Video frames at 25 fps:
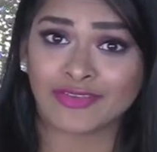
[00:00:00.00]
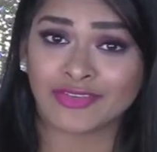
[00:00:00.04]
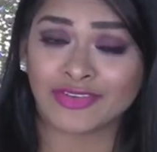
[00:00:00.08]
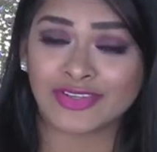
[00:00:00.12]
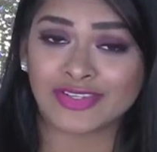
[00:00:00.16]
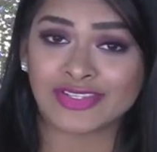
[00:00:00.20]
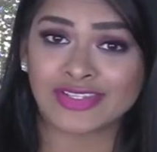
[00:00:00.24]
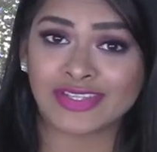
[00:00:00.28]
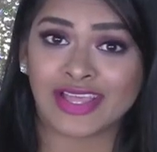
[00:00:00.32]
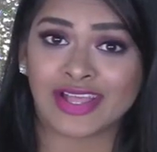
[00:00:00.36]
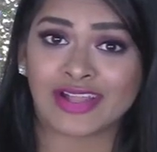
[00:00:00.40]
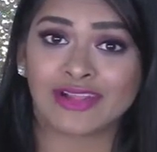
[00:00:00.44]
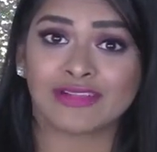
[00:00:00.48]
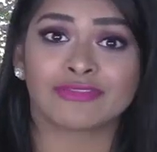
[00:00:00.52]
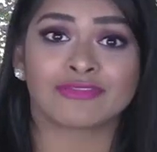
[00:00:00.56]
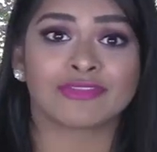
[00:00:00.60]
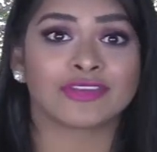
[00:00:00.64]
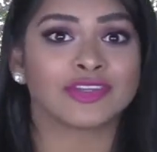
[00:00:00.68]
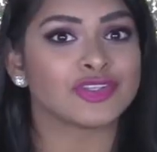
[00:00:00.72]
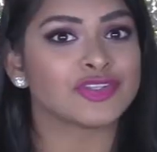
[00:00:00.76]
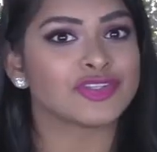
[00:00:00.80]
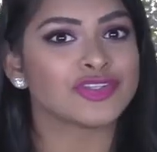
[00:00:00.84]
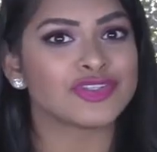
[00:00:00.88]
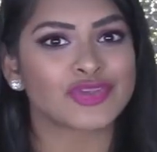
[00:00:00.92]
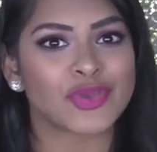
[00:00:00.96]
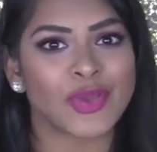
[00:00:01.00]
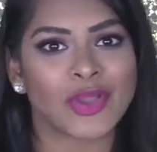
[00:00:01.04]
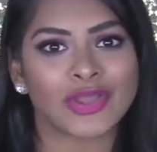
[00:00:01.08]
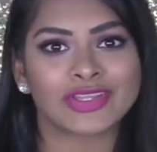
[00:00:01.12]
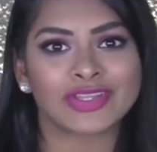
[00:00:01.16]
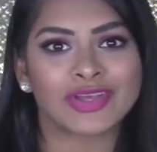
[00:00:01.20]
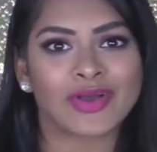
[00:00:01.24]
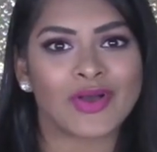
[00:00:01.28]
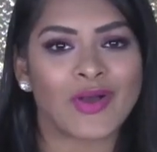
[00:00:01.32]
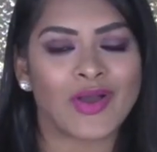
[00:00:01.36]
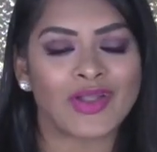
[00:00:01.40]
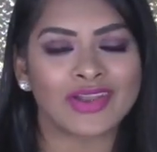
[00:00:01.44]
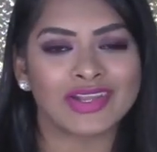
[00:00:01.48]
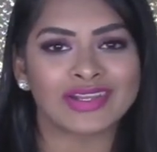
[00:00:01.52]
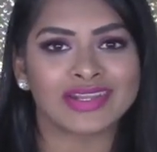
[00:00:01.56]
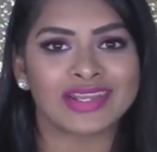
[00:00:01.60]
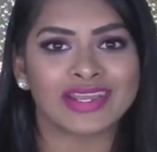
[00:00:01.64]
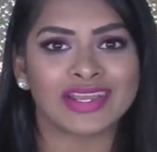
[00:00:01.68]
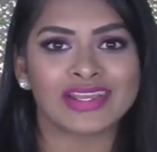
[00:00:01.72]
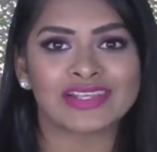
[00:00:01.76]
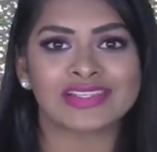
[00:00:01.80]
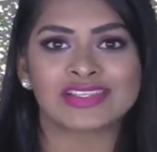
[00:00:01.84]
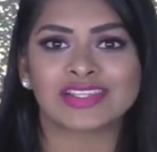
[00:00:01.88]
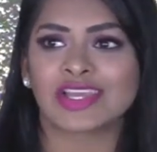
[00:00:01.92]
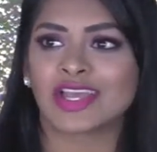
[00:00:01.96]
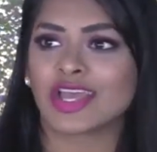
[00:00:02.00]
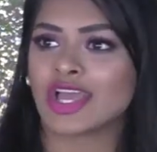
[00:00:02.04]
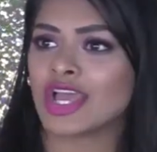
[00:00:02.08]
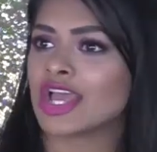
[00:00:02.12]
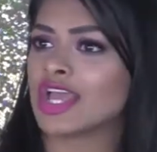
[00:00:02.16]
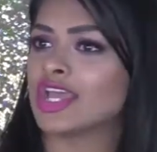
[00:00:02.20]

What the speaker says: of yourself. Enjoy the holidays.